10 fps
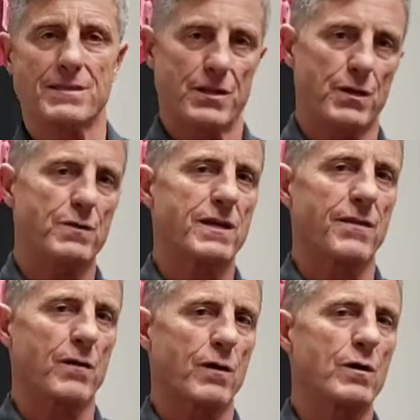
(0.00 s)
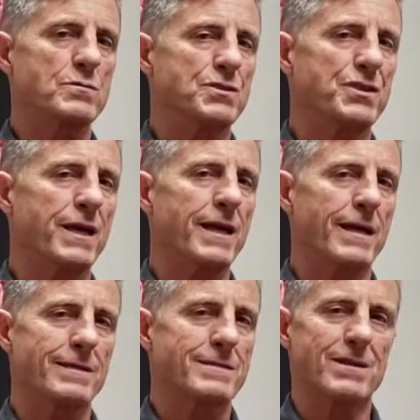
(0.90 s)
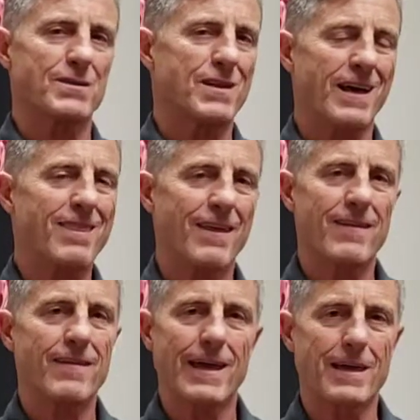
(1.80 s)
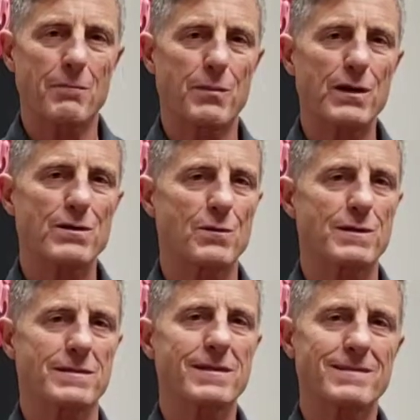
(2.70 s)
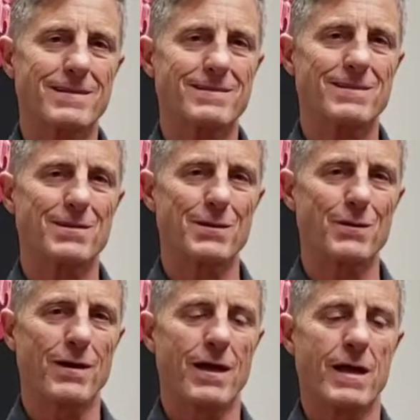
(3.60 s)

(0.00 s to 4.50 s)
it's using their own genes, there's nothing that they can build a resistance to.